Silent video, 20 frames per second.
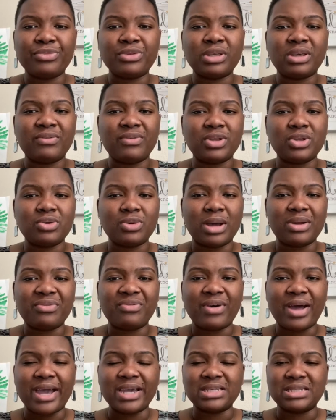giving you
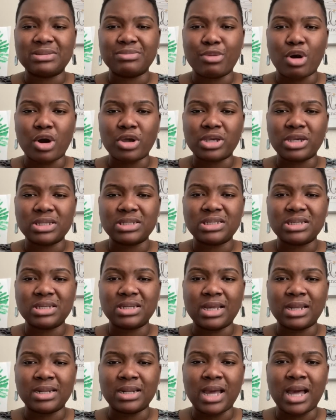advice,
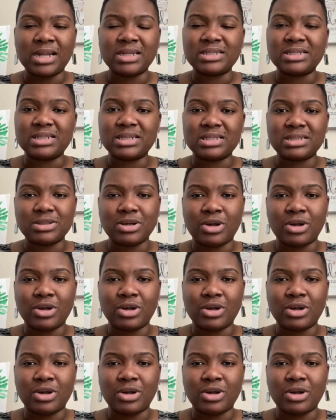marketing, analysis,